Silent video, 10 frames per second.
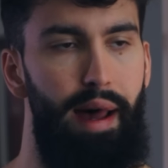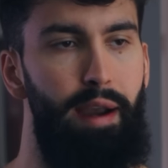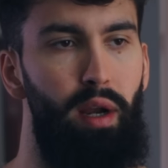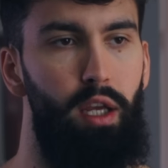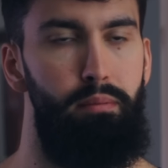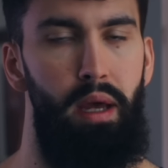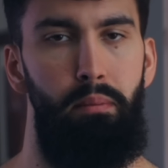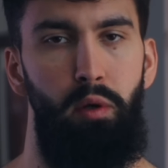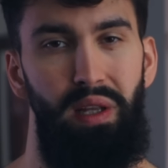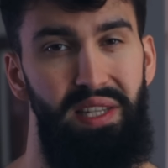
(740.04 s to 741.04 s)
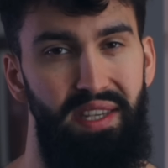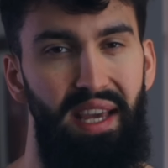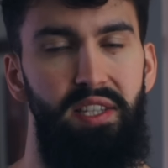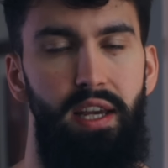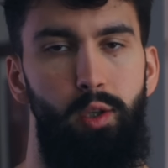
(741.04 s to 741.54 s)
I recommend between
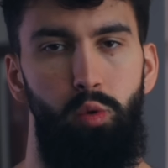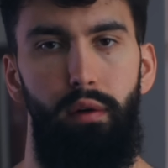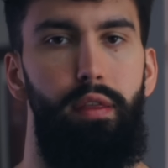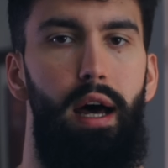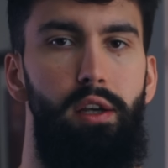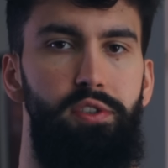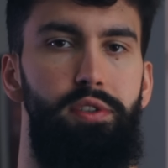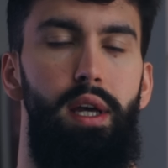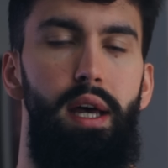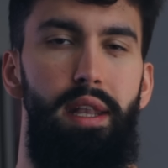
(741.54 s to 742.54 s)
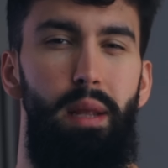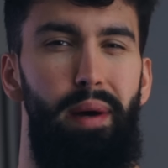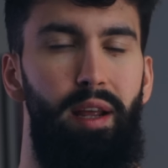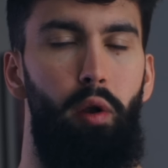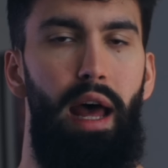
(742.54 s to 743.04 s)
6,000 and 12,000,
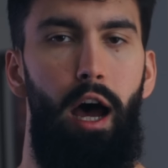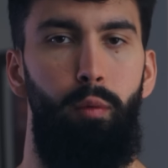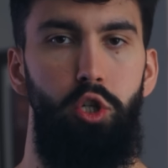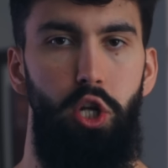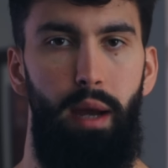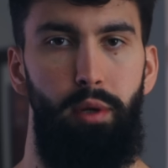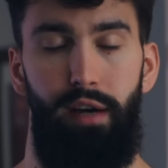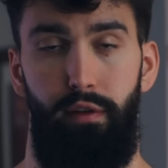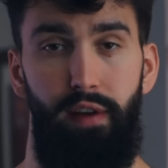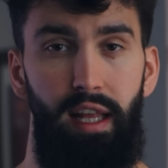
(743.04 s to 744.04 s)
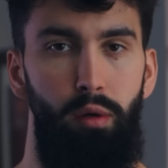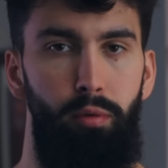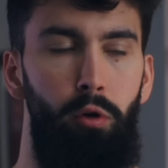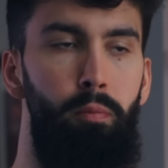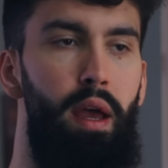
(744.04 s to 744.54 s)
depending on how much time you have
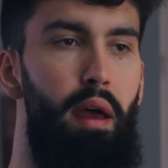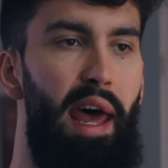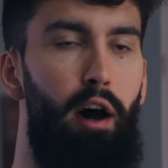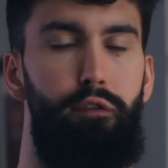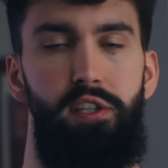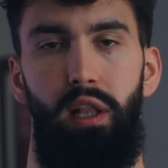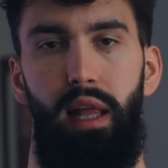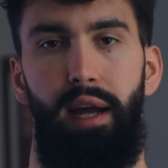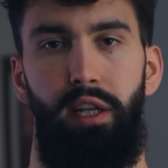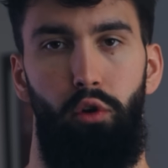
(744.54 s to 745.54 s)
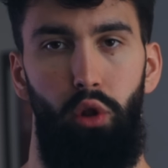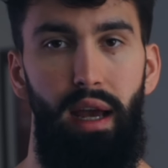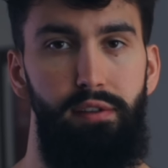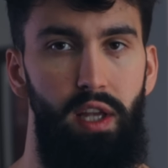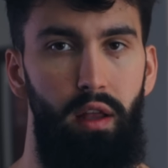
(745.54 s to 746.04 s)
available, how physically active your
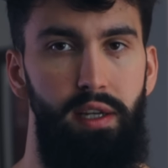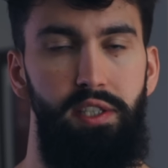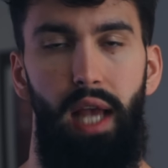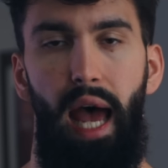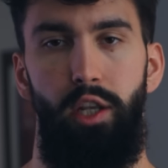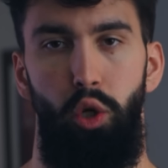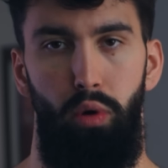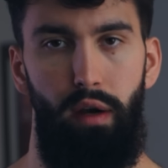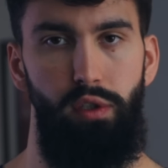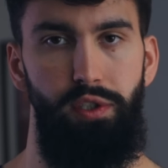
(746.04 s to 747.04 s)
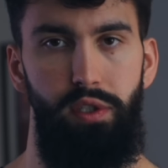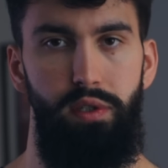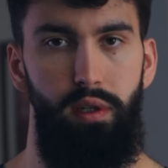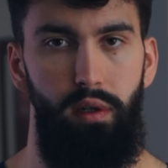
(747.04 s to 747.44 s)
lifestyle is, and your preferences.